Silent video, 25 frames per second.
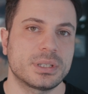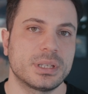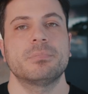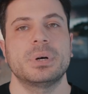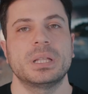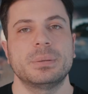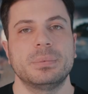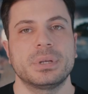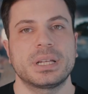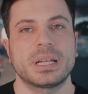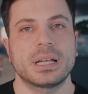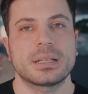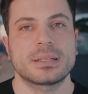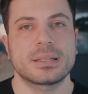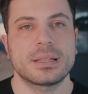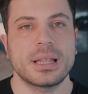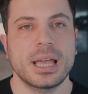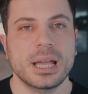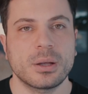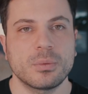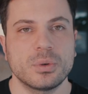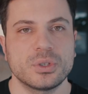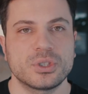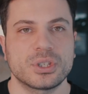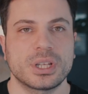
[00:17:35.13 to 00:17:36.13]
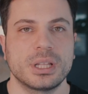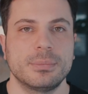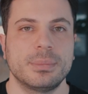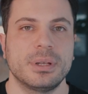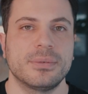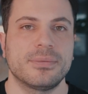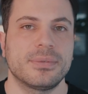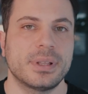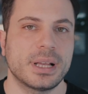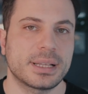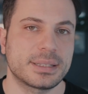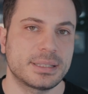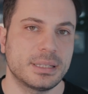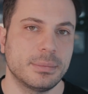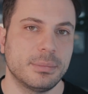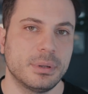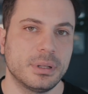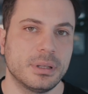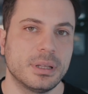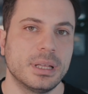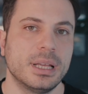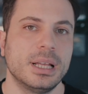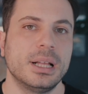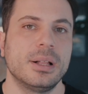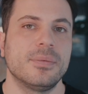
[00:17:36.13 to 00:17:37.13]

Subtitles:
But because language can be flexible,